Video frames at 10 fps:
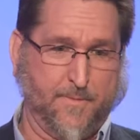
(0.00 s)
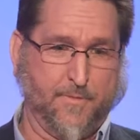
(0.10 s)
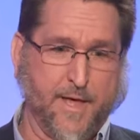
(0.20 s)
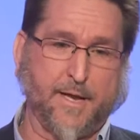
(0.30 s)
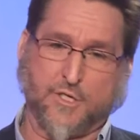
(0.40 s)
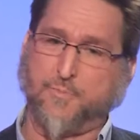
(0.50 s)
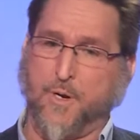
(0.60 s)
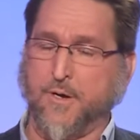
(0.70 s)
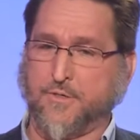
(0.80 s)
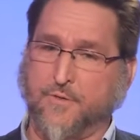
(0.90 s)
that
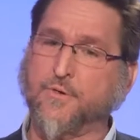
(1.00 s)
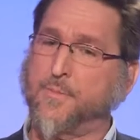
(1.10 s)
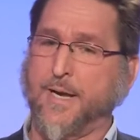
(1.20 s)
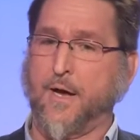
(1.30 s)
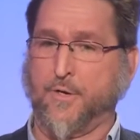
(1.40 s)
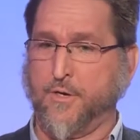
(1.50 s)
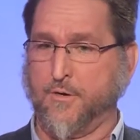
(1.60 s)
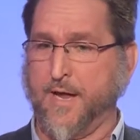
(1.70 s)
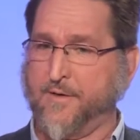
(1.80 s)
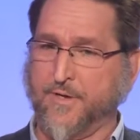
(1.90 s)
experience of coming out
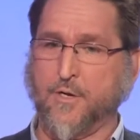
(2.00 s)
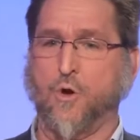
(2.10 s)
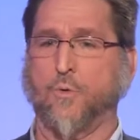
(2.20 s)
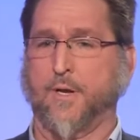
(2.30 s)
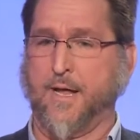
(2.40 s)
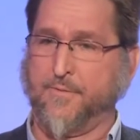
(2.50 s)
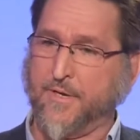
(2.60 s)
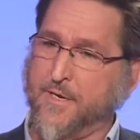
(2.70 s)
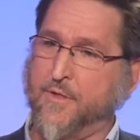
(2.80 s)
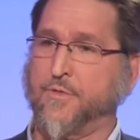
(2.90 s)
here, having no one,
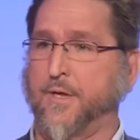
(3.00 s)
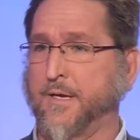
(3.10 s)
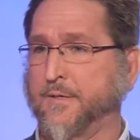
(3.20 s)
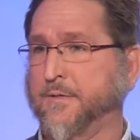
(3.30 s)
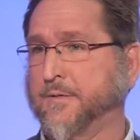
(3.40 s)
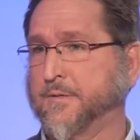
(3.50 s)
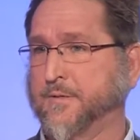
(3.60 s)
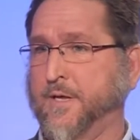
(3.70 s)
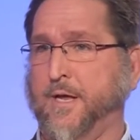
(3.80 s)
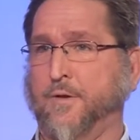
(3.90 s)
having nothing,
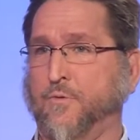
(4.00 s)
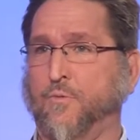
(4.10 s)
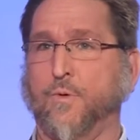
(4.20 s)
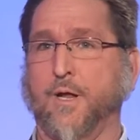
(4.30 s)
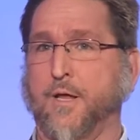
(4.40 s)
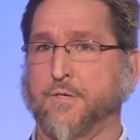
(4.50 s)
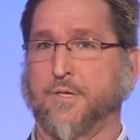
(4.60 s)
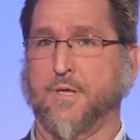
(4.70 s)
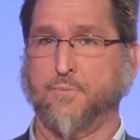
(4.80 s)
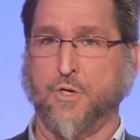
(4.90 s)
and
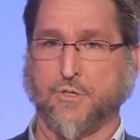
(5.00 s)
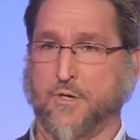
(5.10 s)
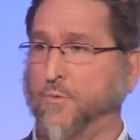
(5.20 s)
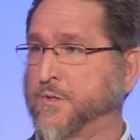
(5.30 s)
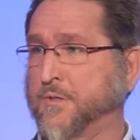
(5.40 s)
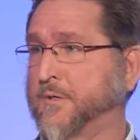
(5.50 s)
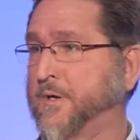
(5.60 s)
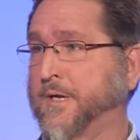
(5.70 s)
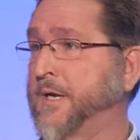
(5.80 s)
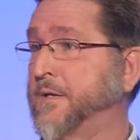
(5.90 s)
realizing that music wasn't
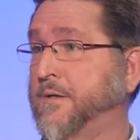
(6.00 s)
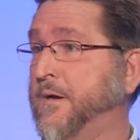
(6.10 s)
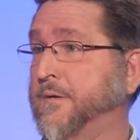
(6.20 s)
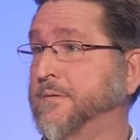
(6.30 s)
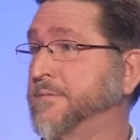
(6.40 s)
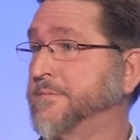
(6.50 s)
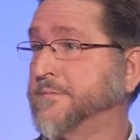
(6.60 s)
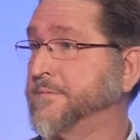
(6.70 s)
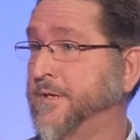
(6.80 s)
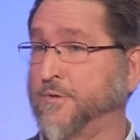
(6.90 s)
going to get it done
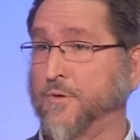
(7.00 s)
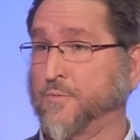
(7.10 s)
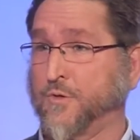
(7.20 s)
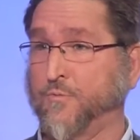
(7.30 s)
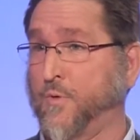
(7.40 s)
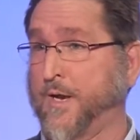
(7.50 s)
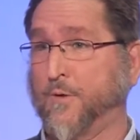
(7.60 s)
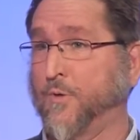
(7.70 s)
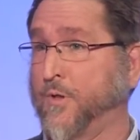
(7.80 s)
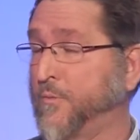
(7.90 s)
in terms of what I
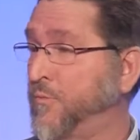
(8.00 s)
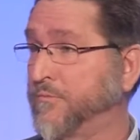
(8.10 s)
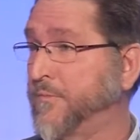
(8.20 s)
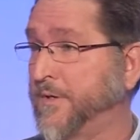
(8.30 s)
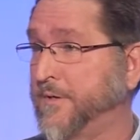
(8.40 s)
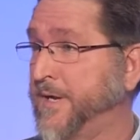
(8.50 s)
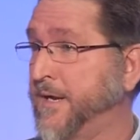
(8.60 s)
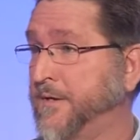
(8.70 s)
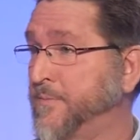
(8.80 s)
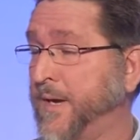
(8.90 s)
really
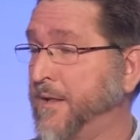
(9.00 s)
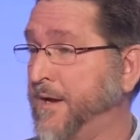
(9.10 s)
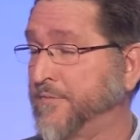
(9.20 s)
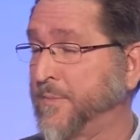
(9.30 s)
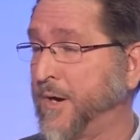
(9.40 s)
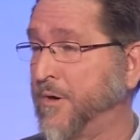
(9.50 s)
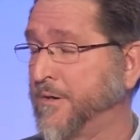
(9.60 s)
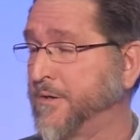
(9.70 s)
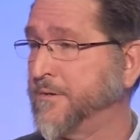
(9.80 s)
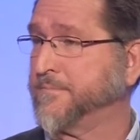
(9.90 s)
needed in my life and my
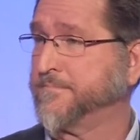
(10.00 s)
heart. You know.